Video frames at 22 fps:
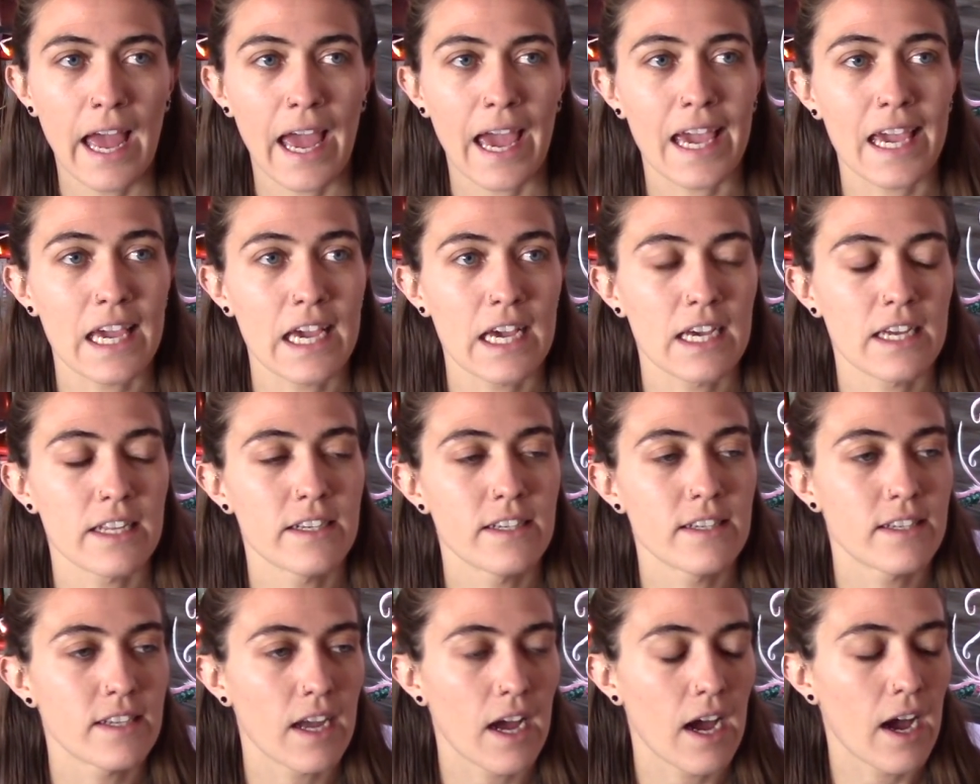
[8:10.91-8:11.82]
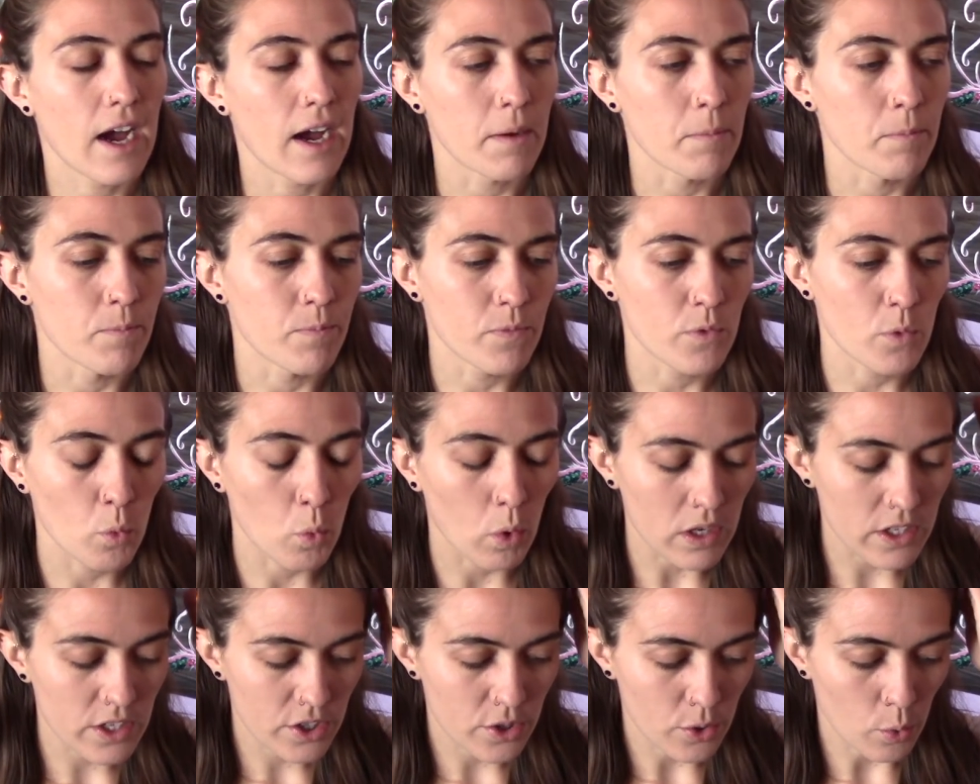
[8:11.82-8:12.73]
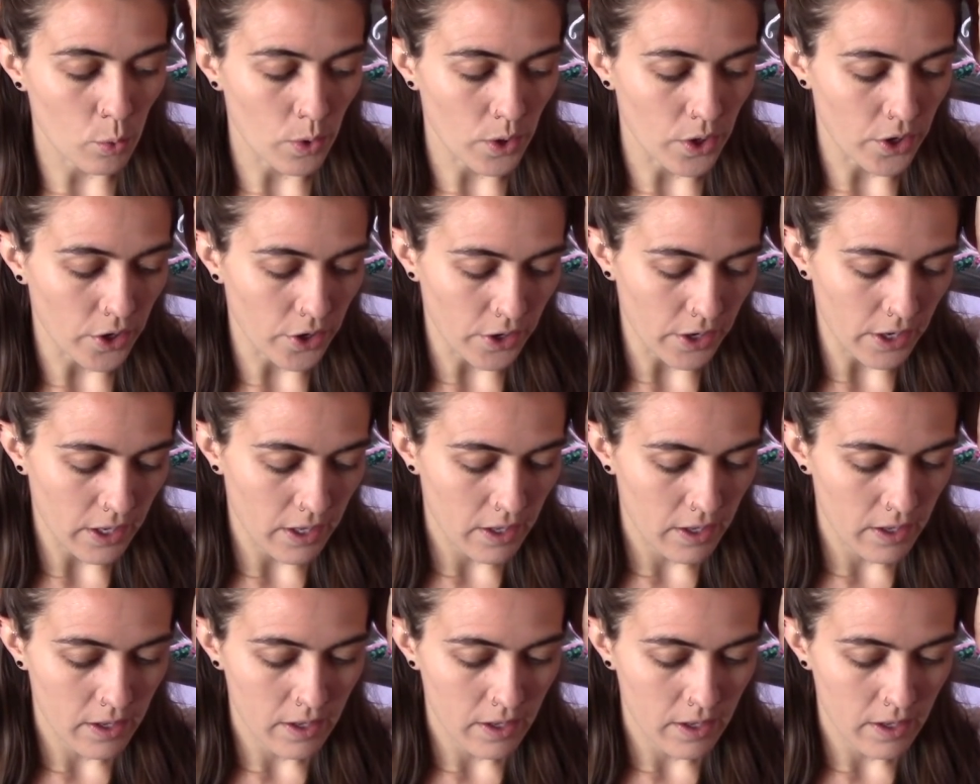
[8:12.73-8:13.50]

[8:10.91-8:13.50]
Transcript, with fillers: and what's the word?